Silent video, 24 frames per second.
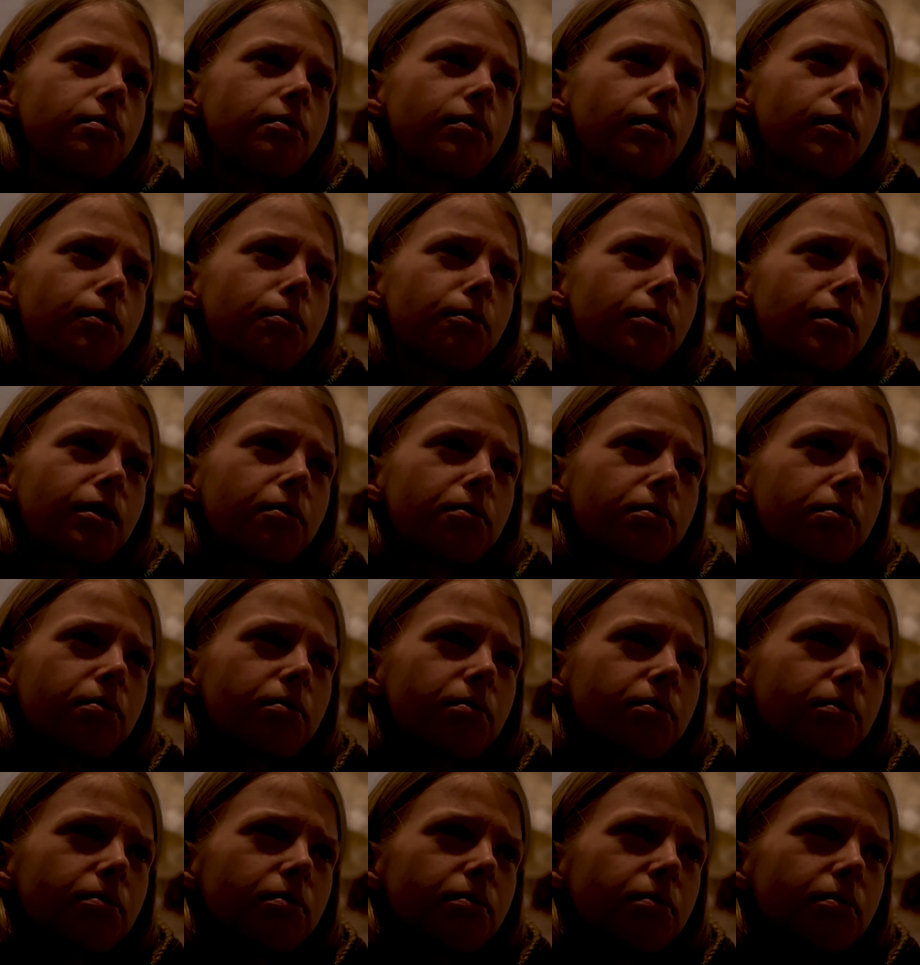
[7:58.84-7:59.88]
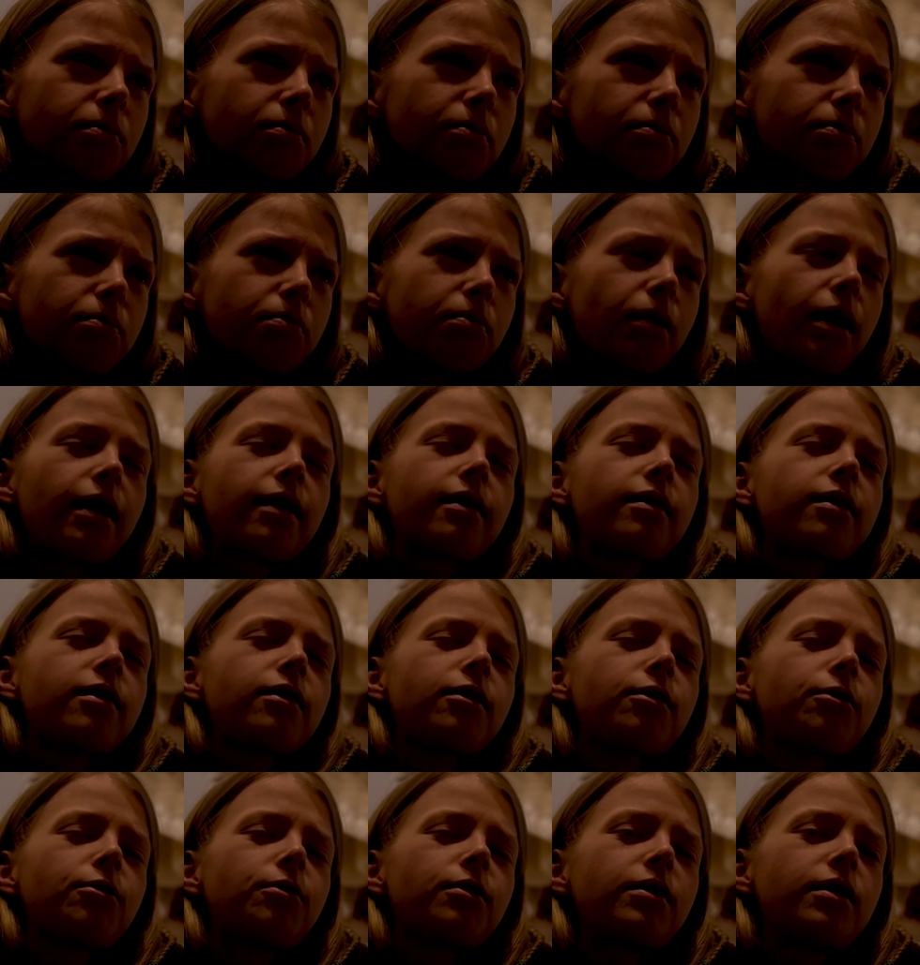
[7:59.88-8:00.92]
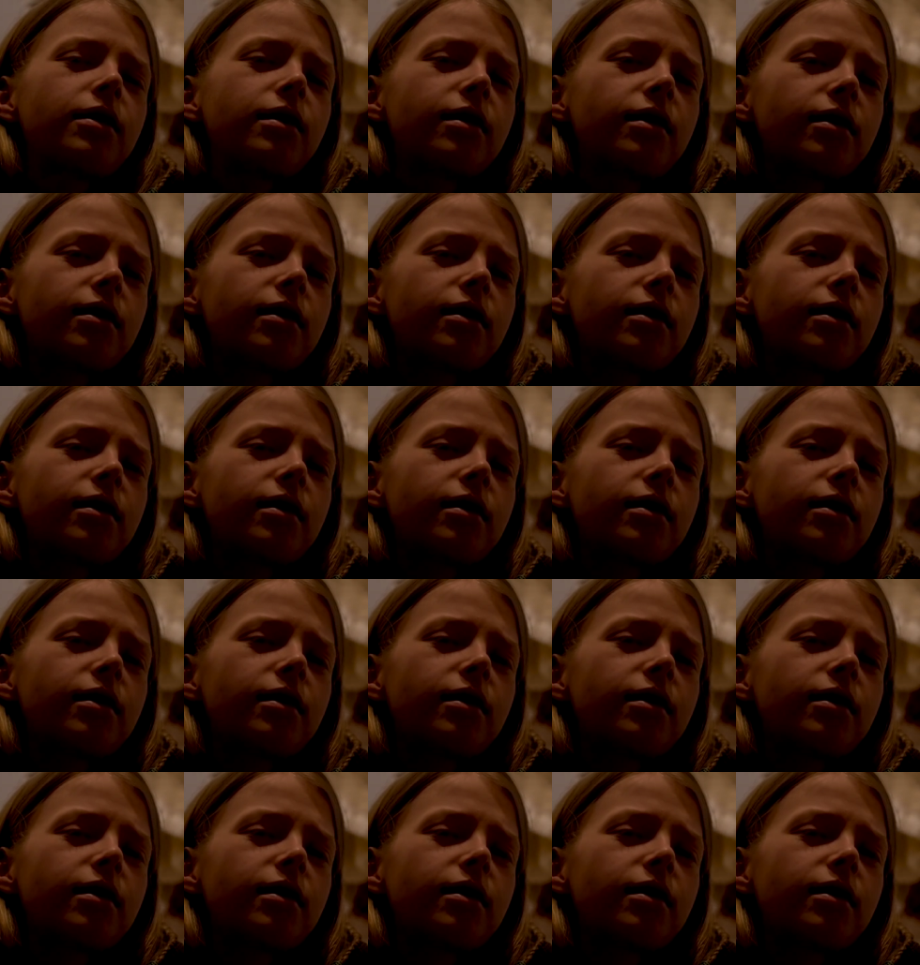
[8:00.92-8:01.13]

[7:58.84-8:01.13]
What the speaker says: the Big Bang Theory, the